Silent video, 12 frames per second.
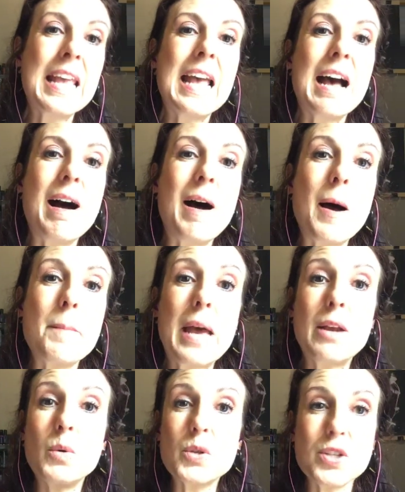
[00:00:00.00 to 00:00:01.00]
And
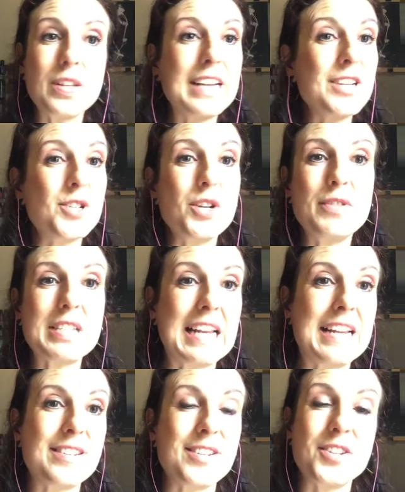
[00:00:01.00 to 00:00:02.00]
also then a surface
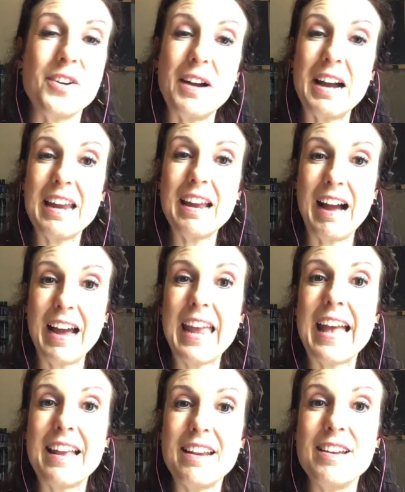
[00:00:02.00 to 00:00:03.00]
cleanser. So I
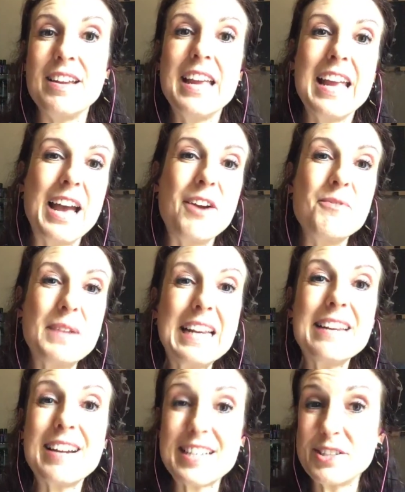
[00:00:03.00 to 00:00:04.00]
had a really
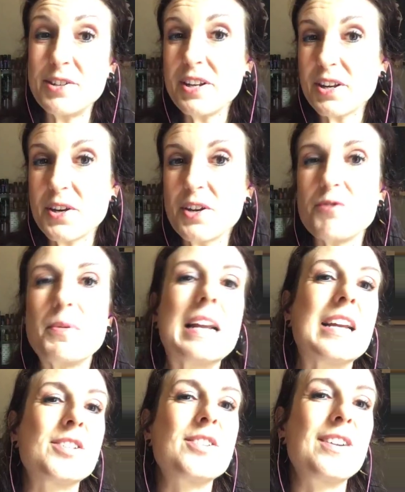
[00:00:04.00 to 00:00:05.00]
nice learning curve when I
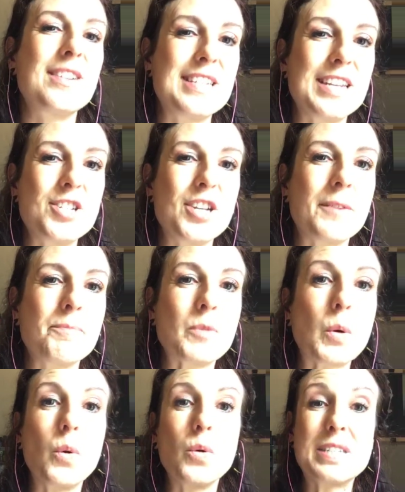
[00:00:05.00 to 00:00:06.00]
started teaching
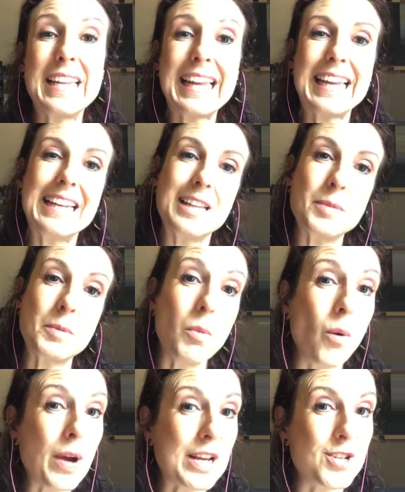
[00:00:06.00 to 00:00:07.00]
or digging a little bit
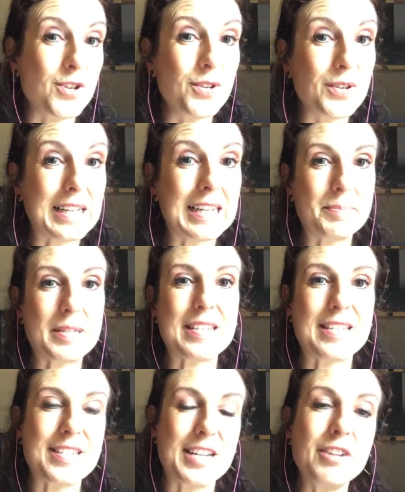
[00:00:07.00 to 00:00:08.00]
more into eucalyptus
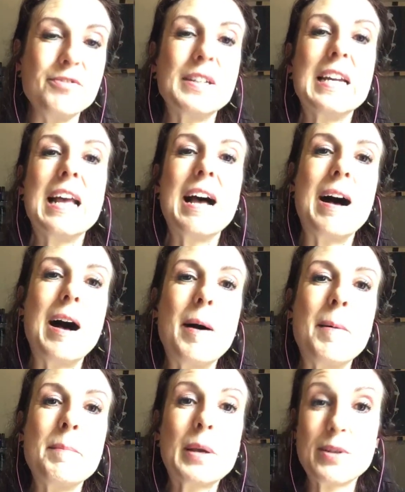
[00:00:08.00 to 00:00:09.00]
itself,
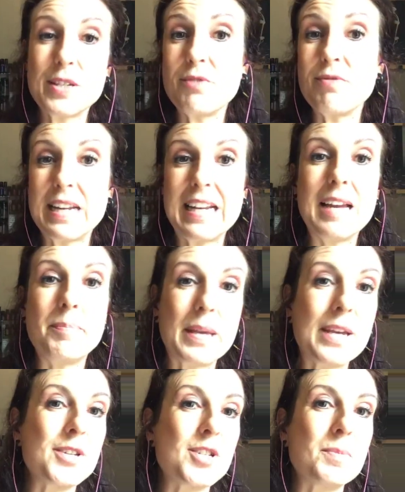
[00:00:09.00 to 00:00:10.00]
because it really
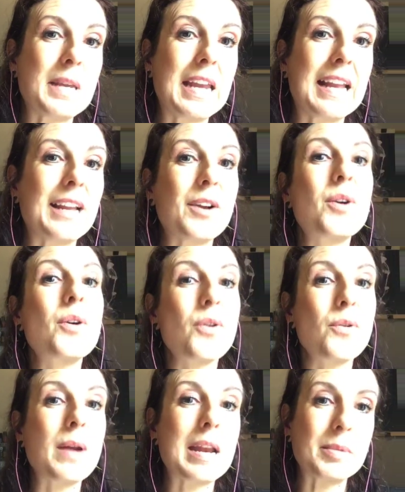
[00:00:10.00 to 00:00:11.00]
appears to be an
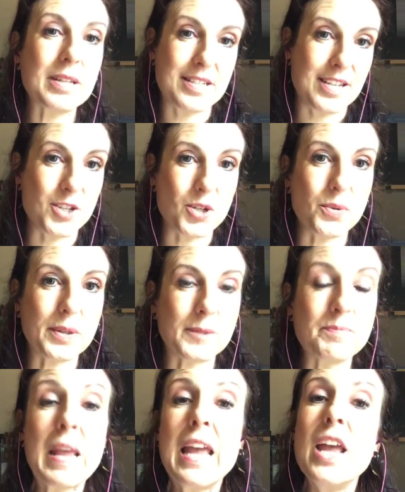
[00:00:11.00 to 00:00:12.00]
incredible essential oil.
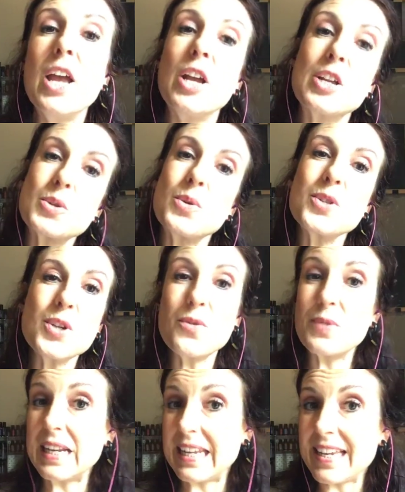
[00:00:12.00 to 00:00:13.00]
It's also
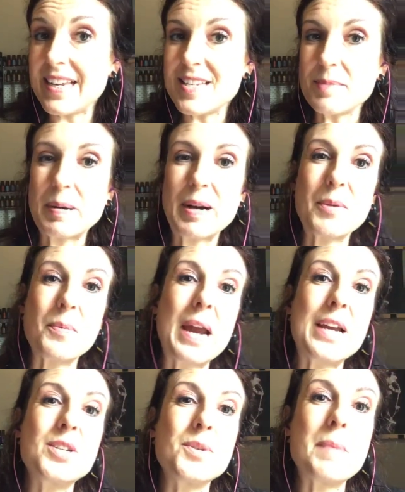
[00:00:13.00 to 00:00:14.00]
really easy, by the way,
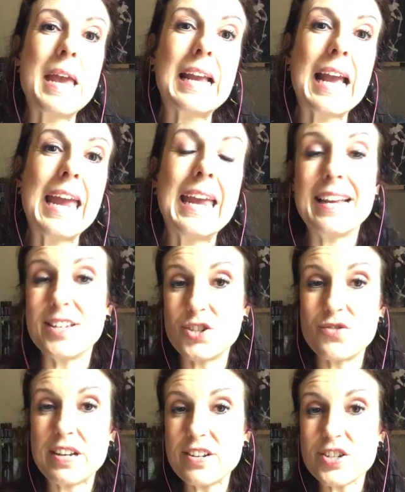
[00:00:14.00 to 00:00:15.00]
to make a
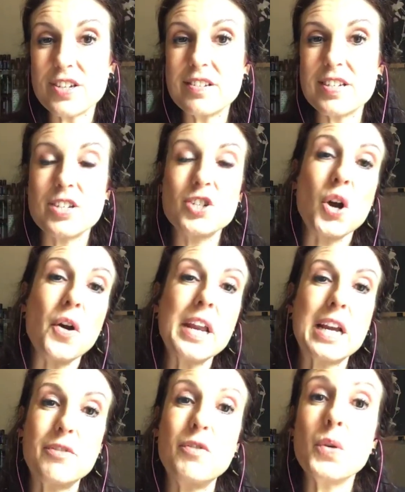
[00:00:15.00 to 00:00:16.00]
astringent tonic
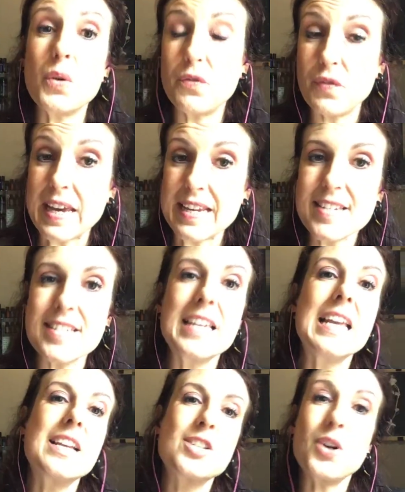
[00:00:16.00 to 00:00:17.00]
for your face.
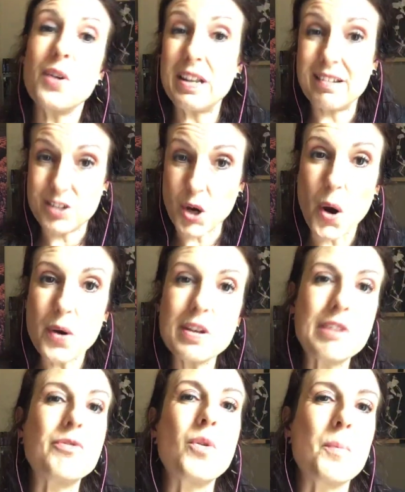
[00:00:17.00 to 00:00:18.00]
So in a toner
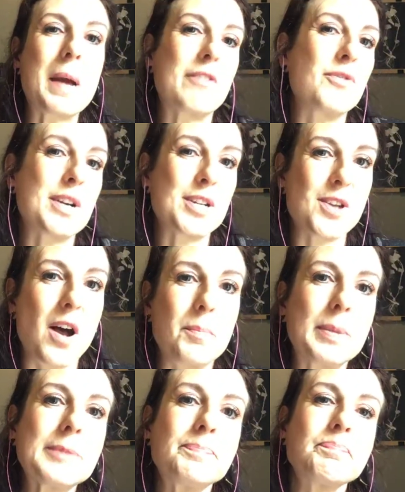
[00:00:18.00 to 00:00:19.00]
format, for
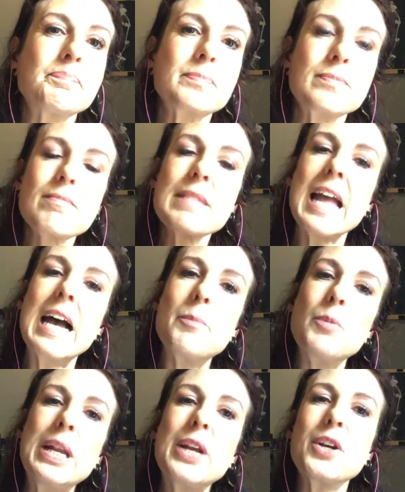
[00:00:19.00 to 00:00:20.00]
example,
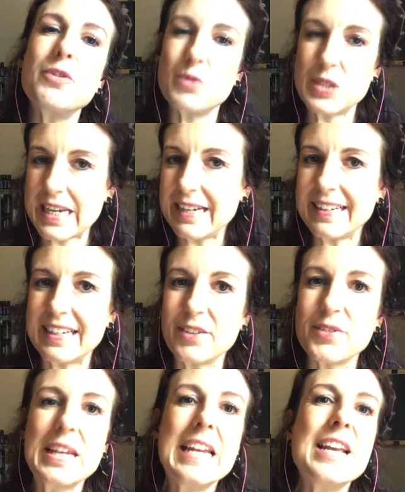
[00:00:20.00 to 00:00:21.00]
Really good for skin health.
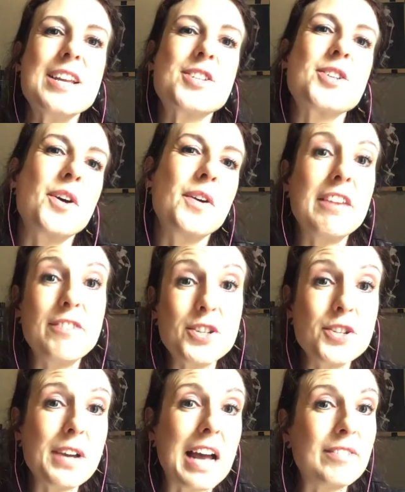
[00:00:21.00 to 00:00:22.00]
So if you
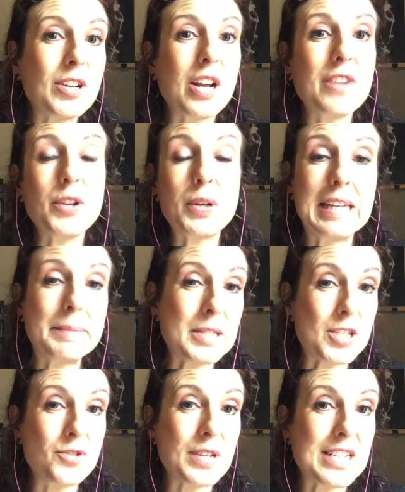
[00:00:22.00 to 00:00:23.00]
do have a lot of eucalyptus
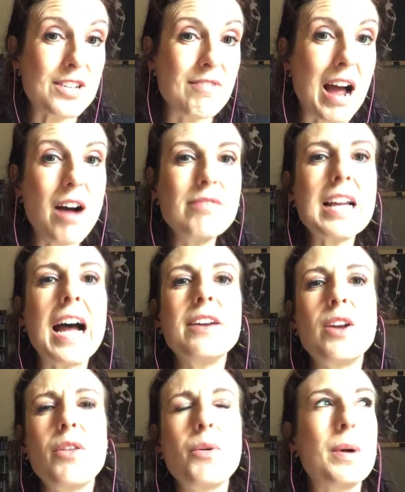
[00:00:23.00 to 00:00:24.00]
trees around, I
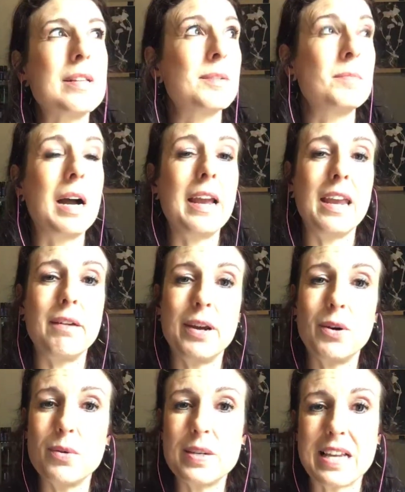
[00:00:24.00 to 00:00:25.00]
know the ones in my area
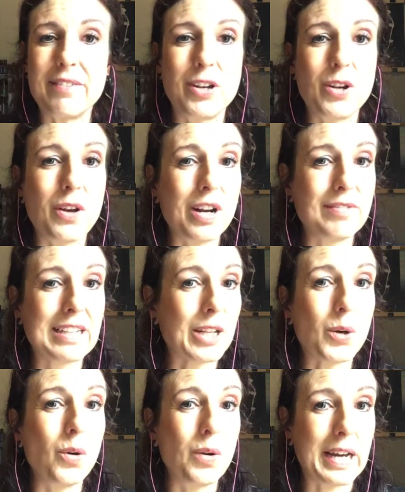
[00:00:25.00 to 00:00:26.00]
always have a lot of little
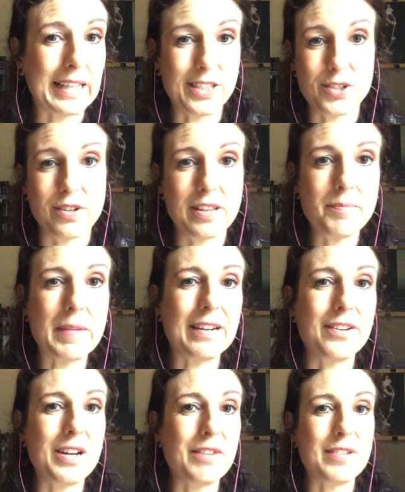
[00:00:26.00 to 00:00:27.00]
hochhaikis on them. I
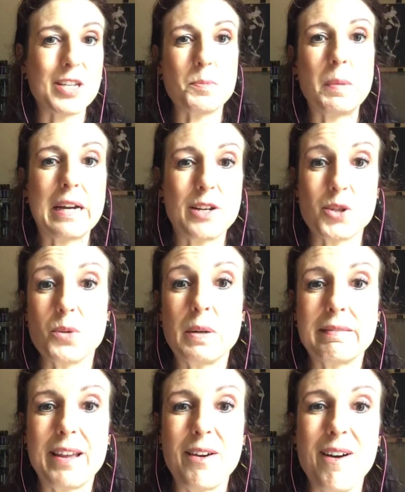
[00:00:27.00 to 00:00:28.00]
don't know if they're spiders or what
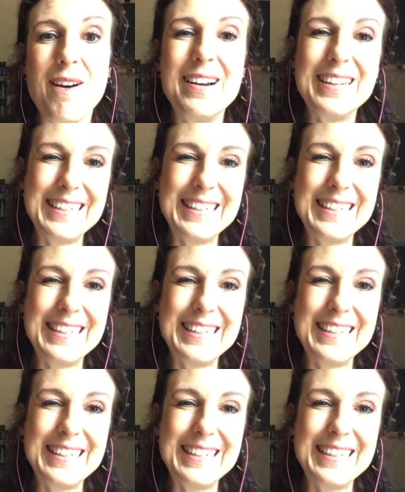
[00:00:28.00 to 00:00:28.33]
they are.